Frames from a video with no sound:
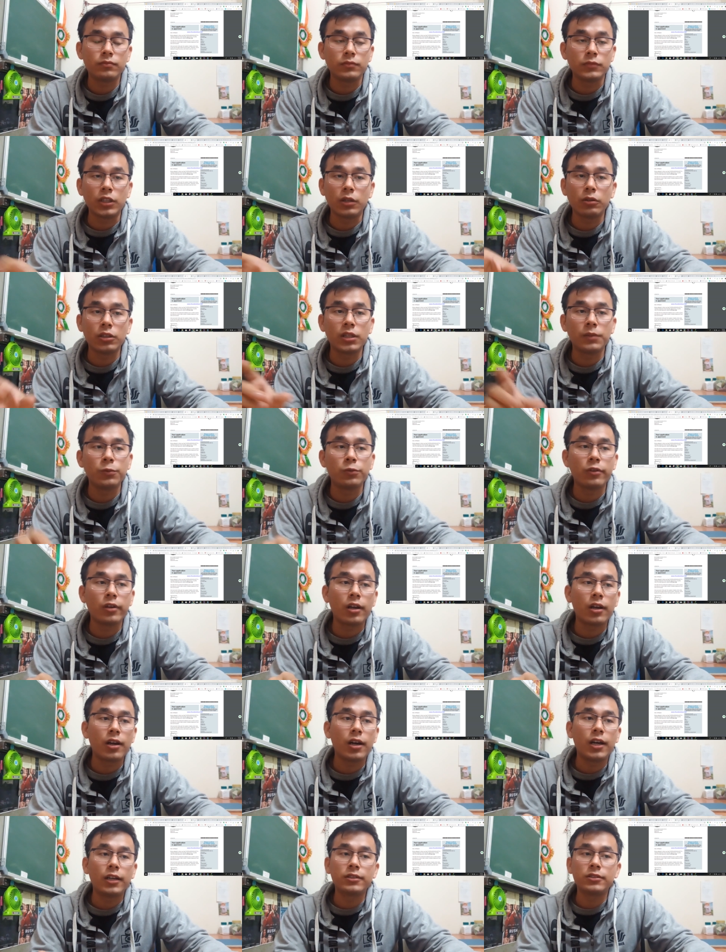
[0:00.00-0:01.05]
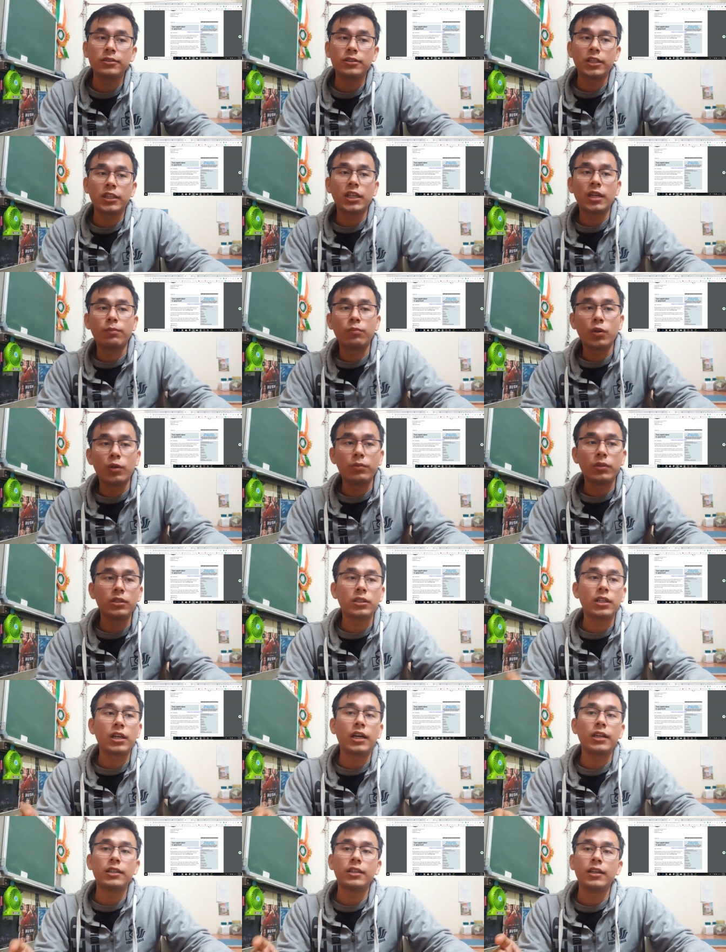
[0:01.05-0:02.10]
they will give you a card, training
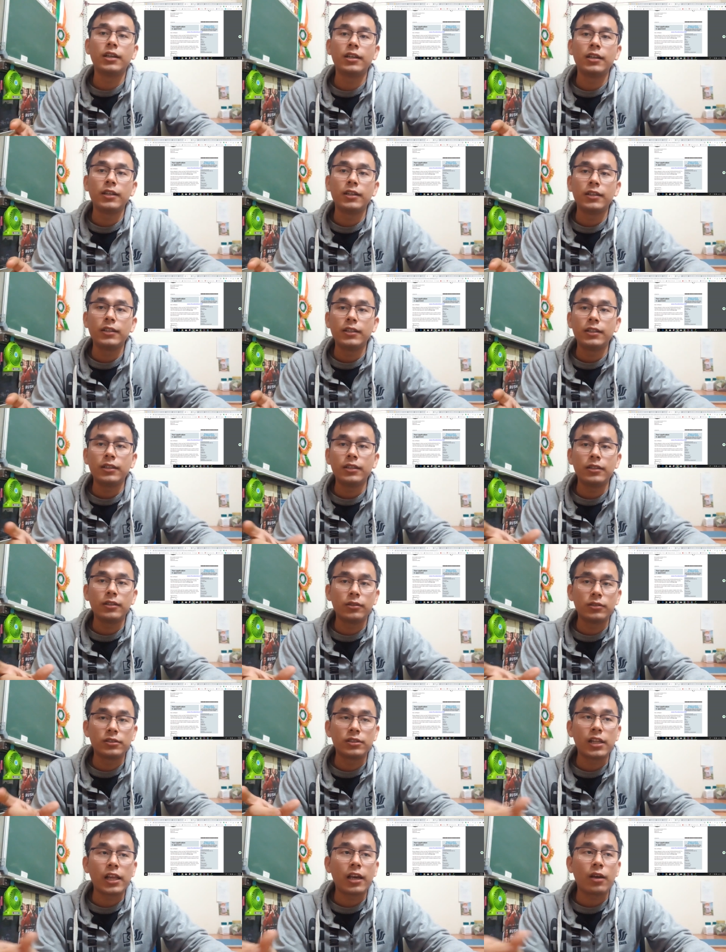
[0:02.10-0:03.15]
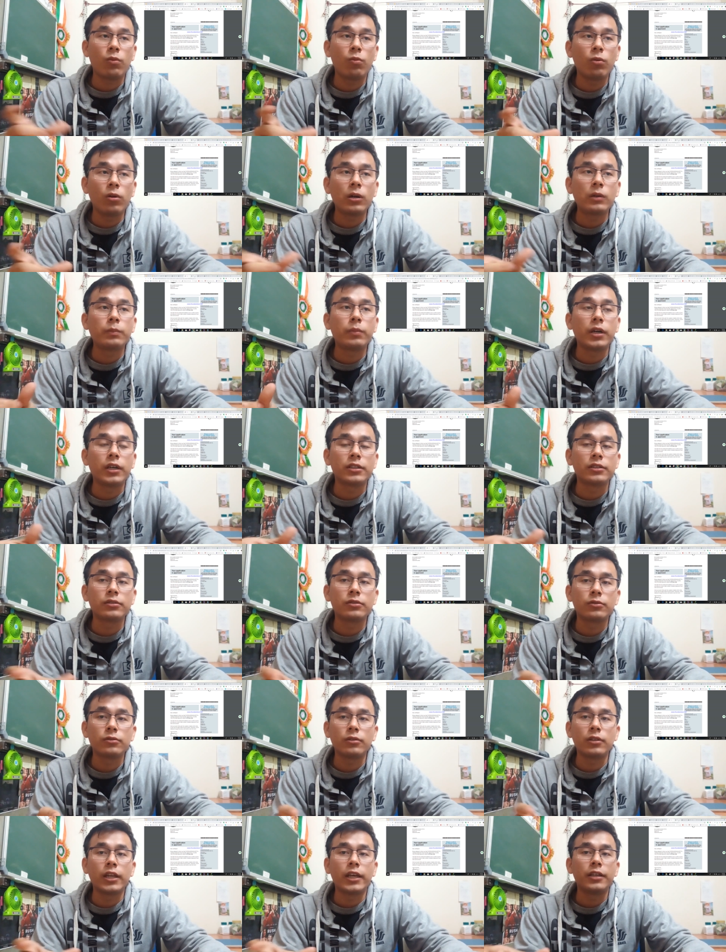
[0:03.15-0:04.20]
employment card. It's like a work pass.
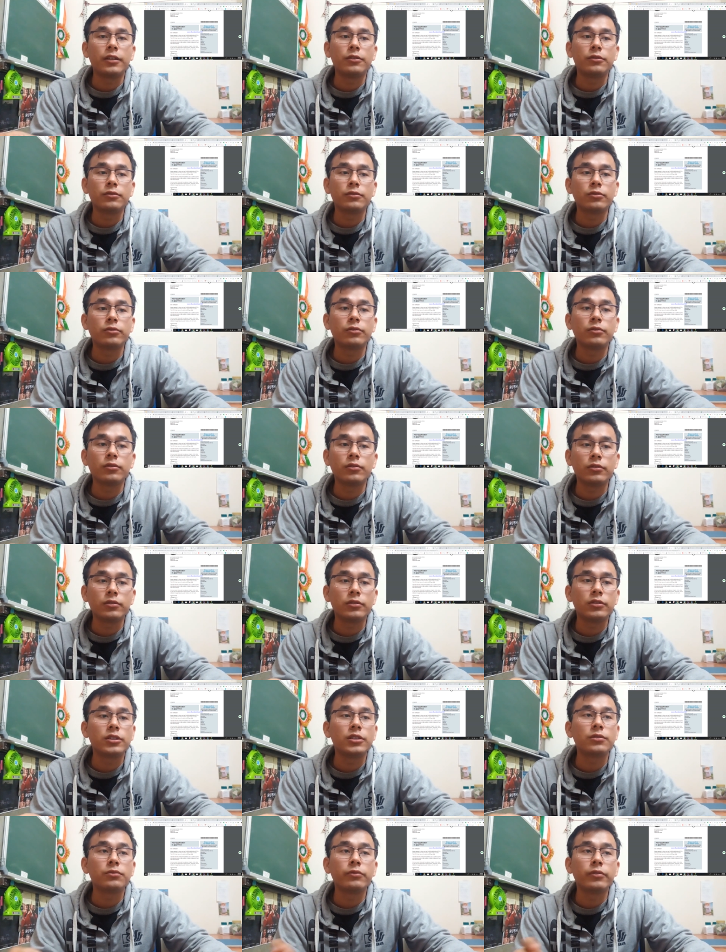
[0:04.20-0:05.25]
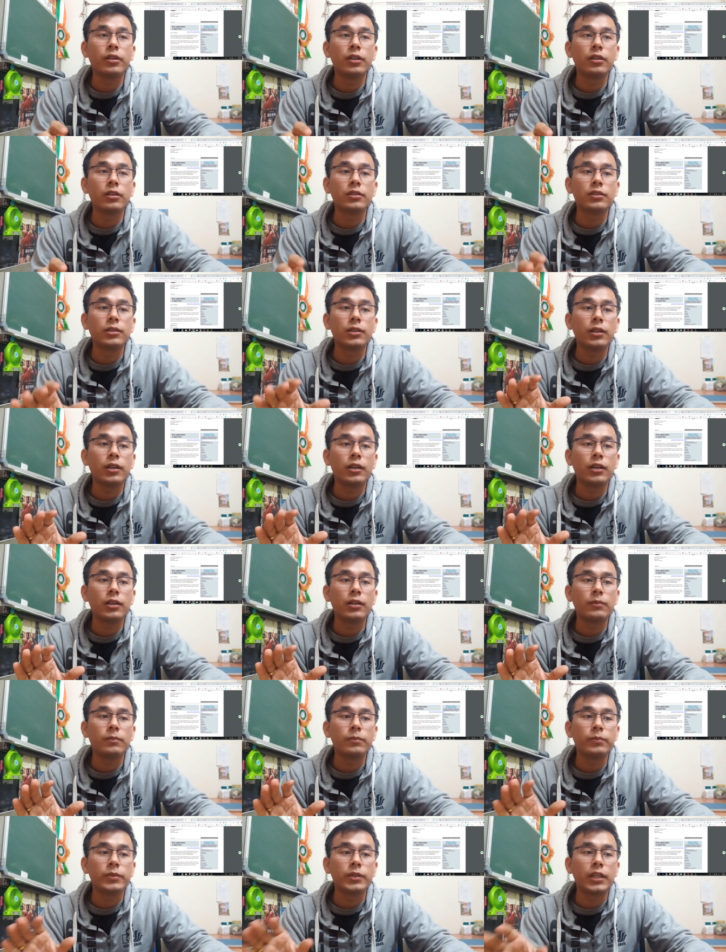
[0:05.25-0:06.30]
So like, this will
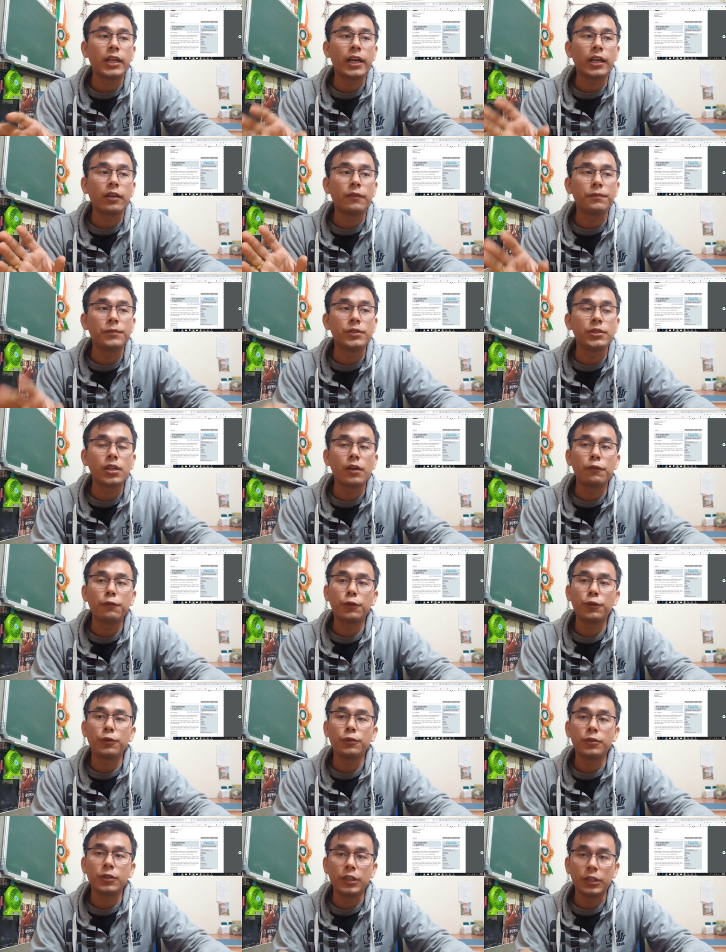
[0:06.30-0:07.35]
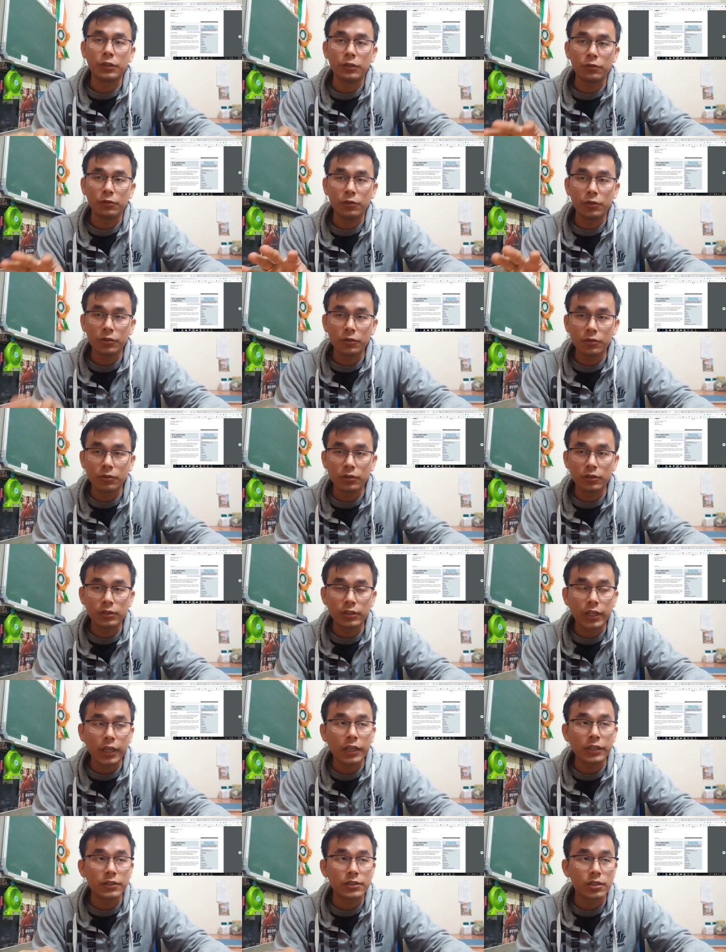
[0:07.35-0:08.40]
be like a visa for you during your
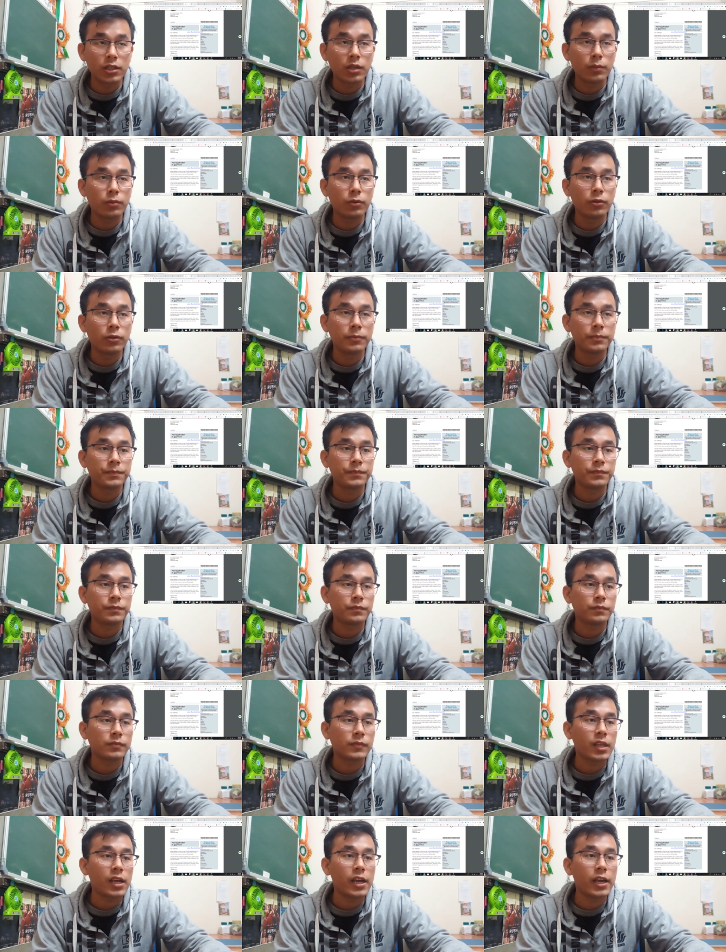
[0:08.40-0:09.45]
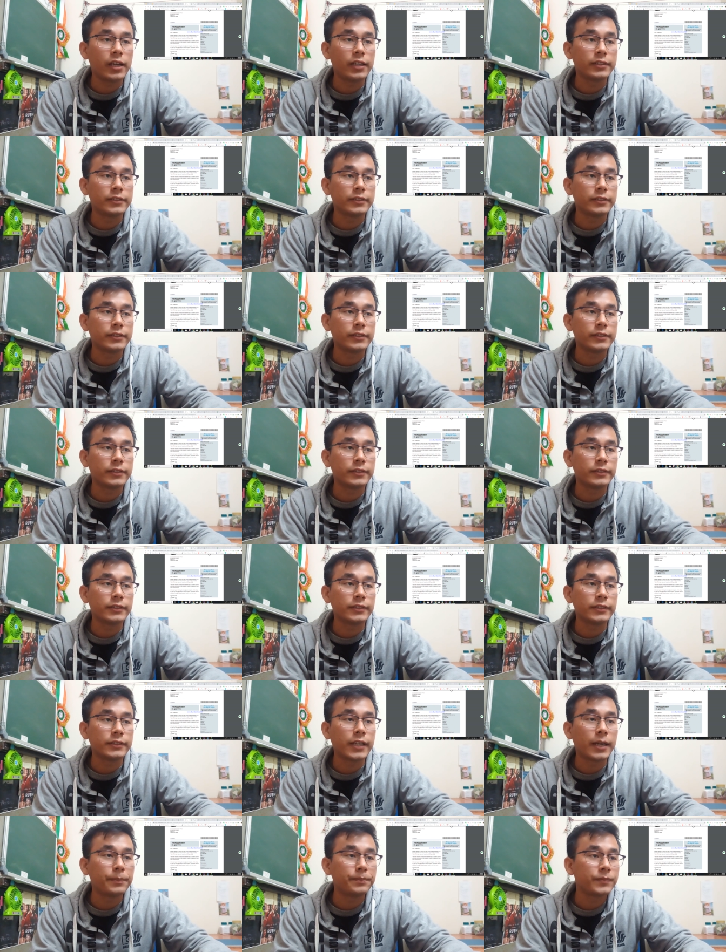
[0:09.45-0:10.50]
stay in Singapore. And
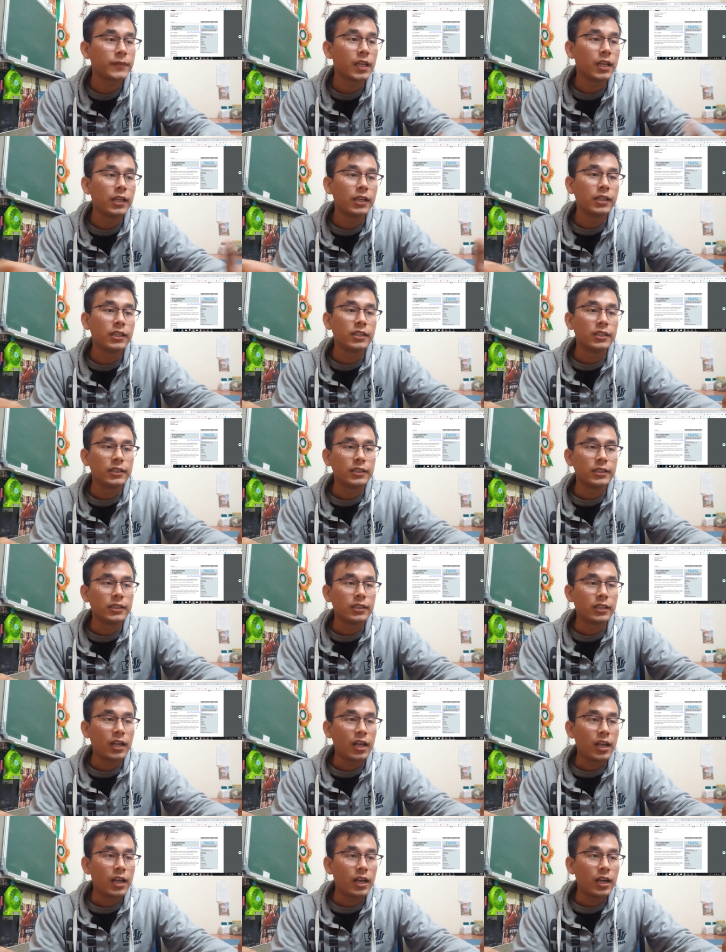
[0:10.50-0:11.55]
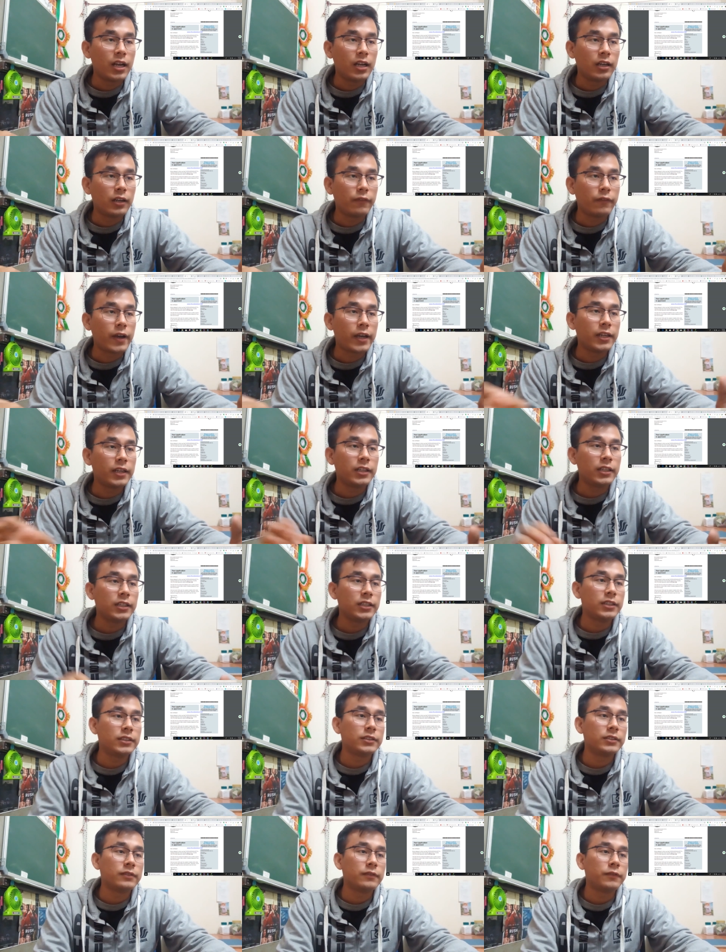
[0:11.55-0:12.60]
yep,
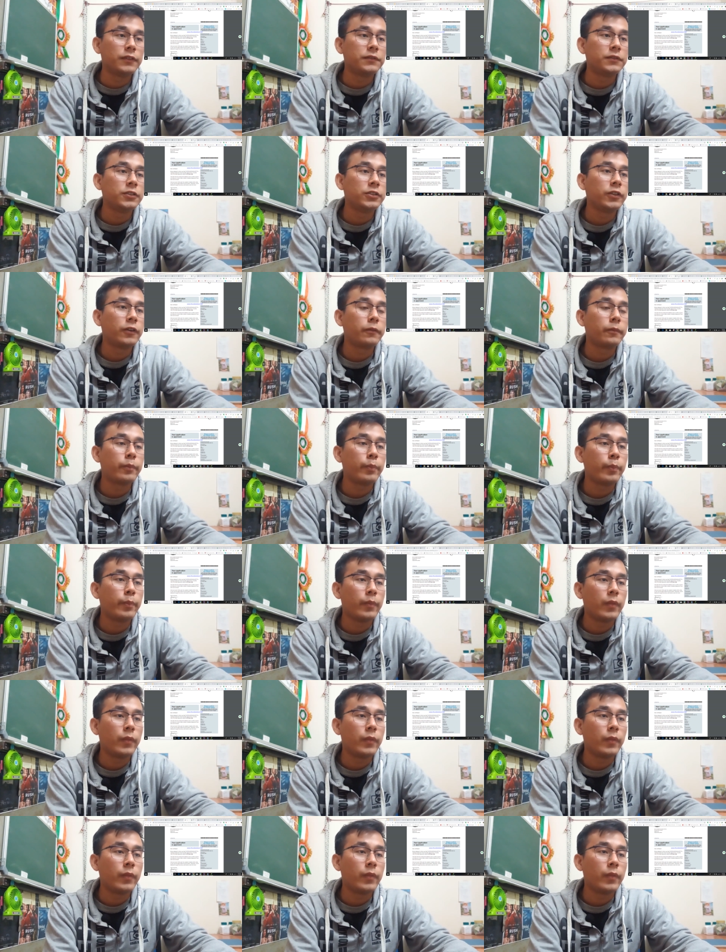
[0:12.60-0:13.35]
finally 15th of